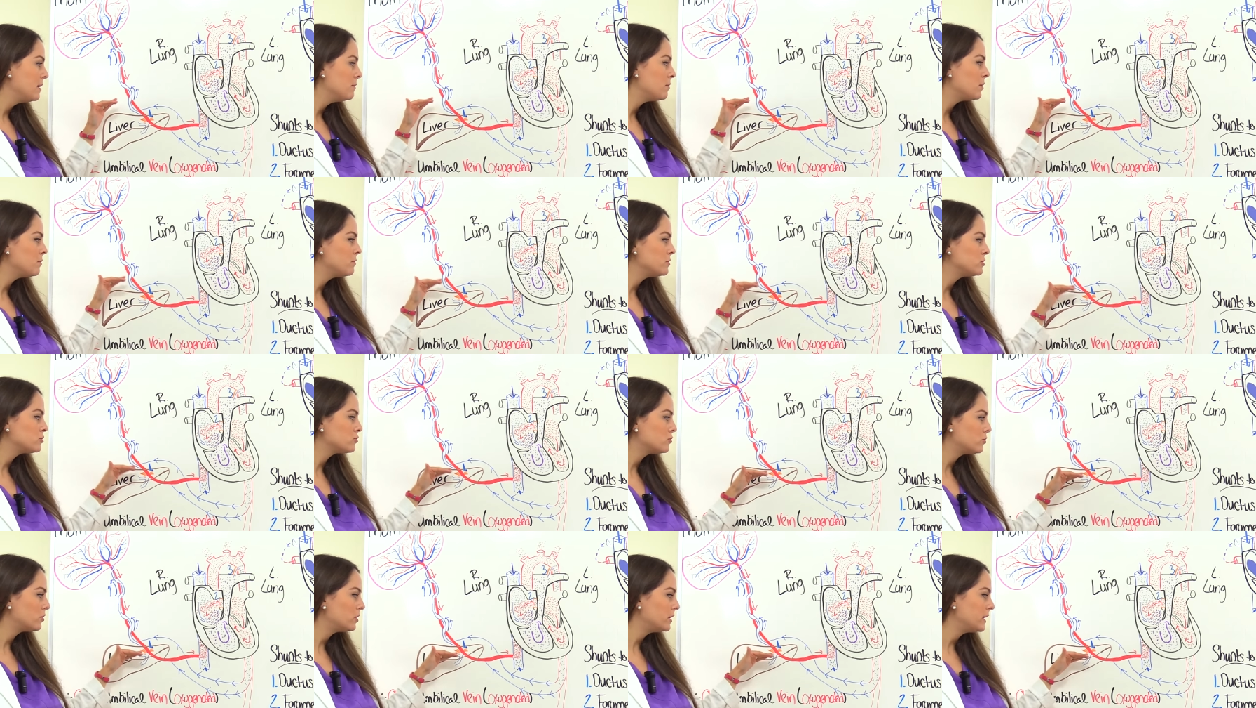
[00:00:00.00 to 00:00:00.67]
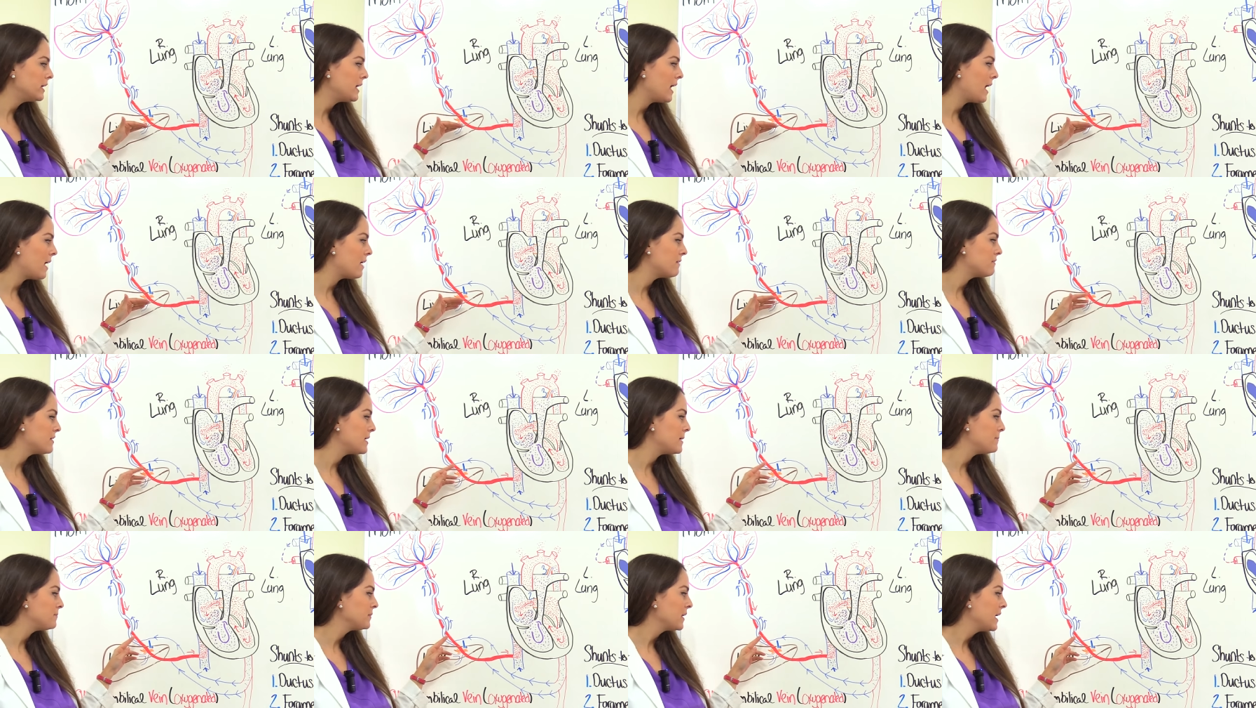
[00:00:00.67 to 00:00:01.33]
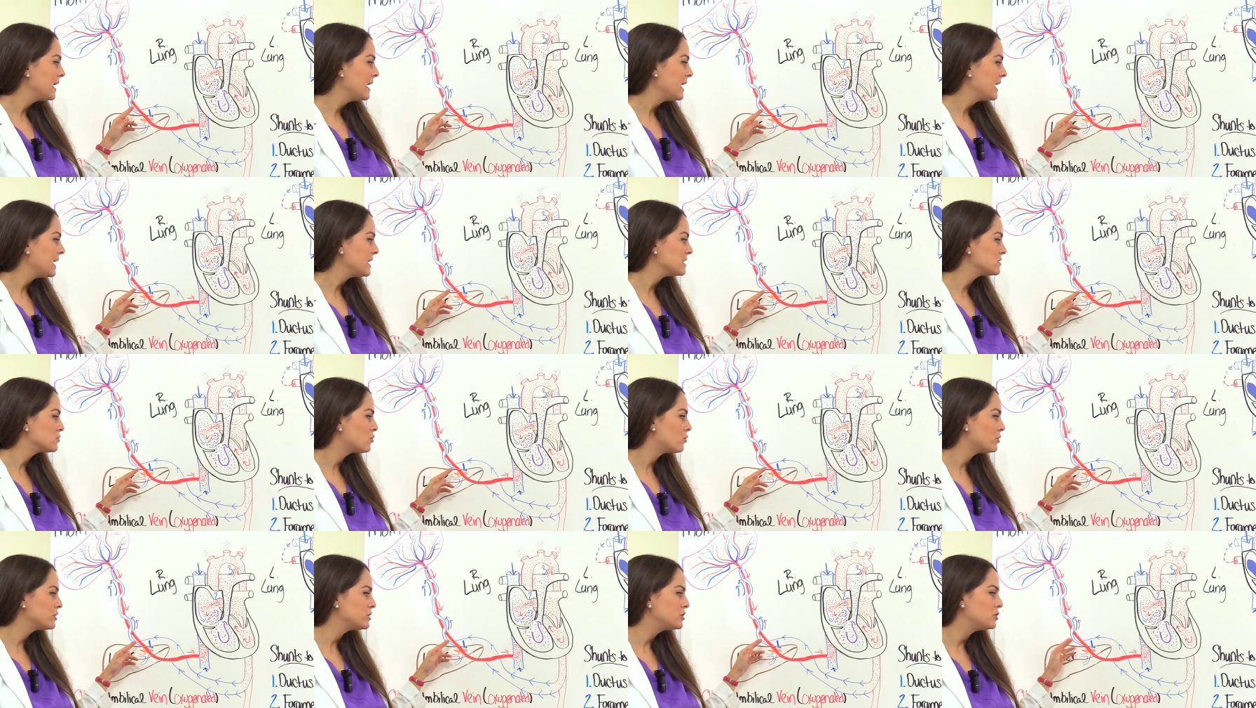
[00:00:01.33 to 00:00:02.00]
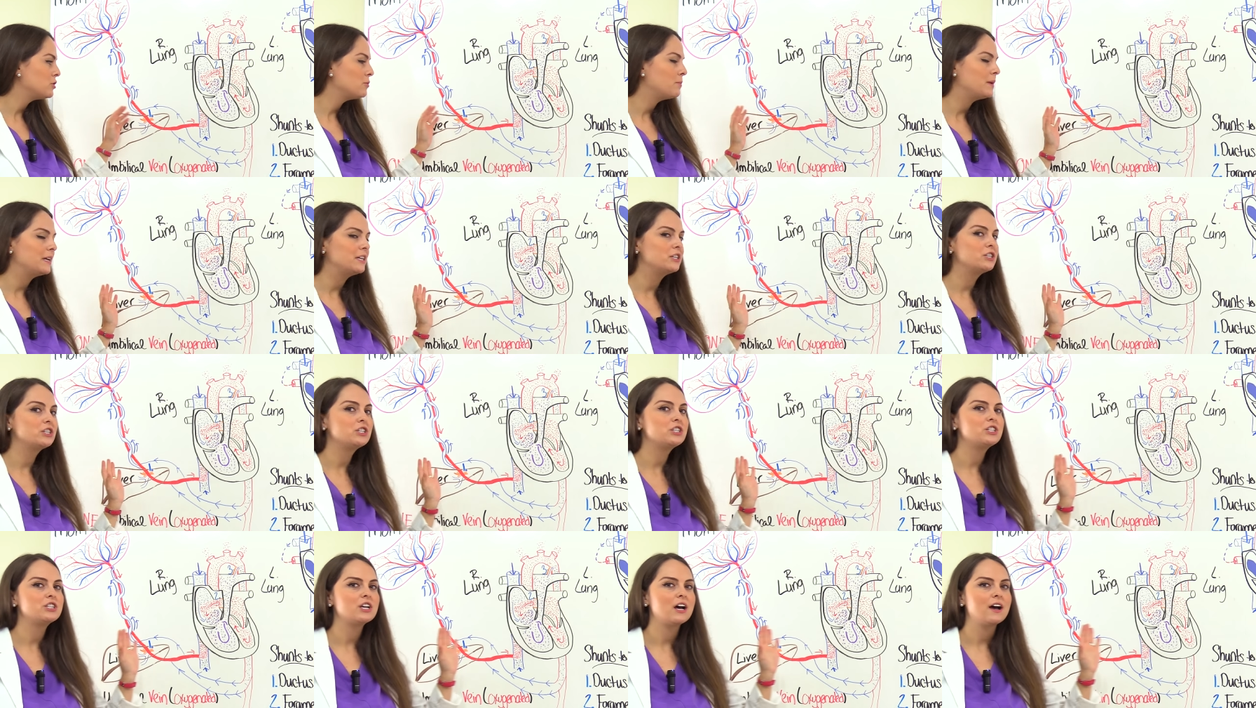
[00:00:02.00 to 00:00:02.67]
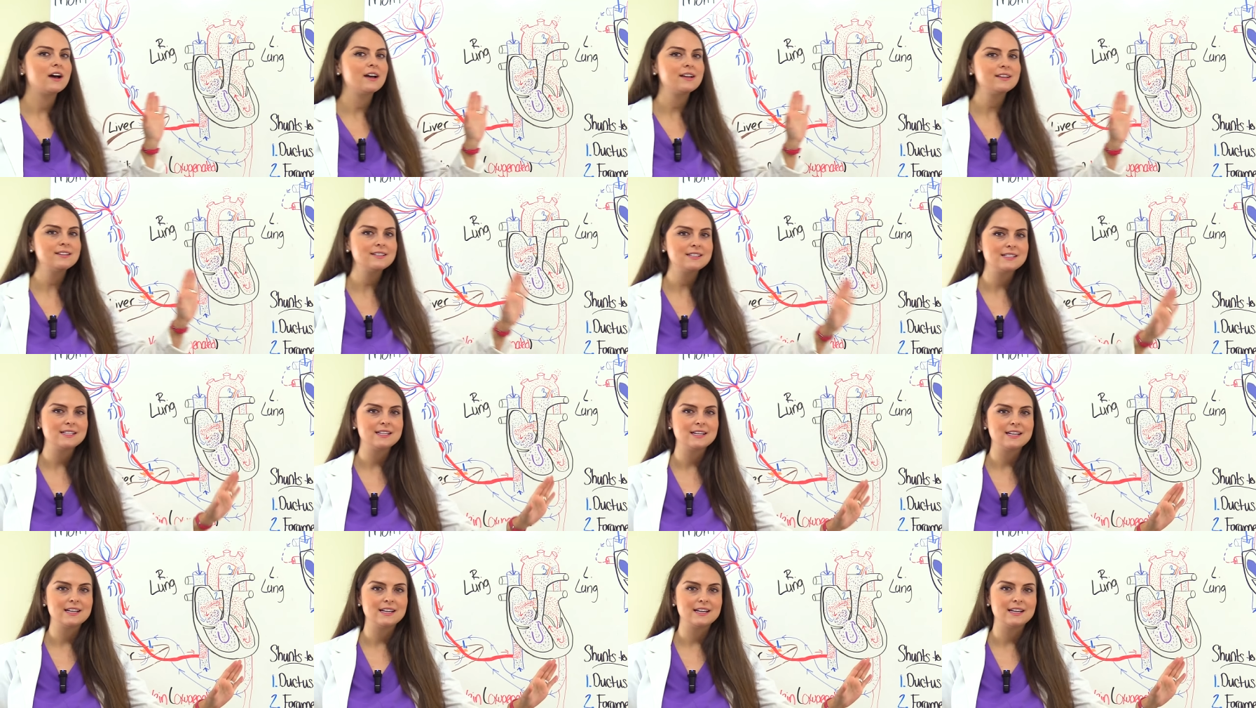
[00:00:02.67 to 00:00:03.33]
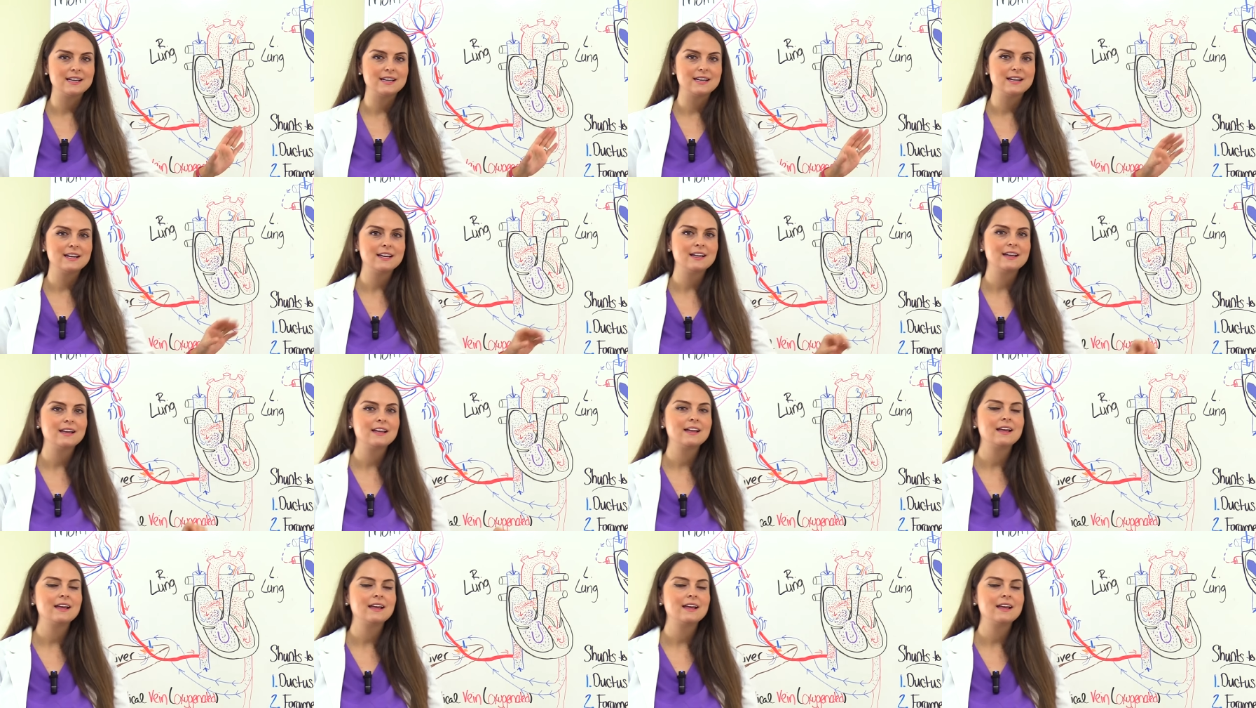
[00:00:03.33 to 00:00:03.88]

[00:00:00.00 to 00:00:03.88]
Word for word: The majority of it is going to be shunted